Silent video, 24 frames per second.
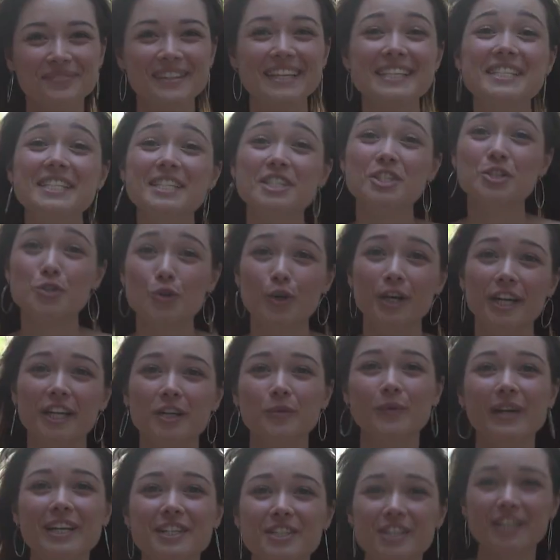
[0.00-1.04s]
this is
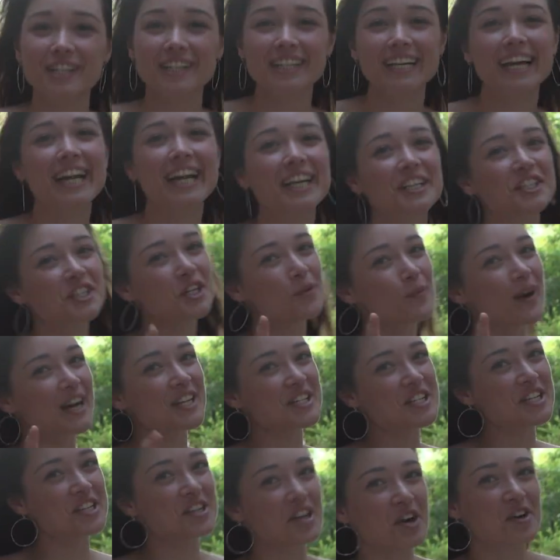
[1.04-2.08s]
Jordan Winter and you're
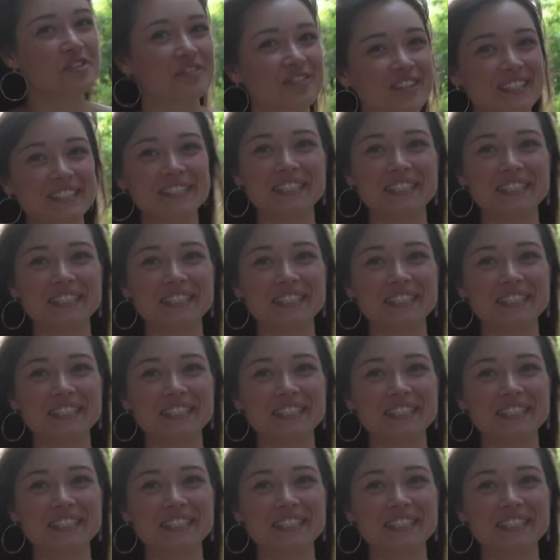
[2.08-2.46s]
watching No Free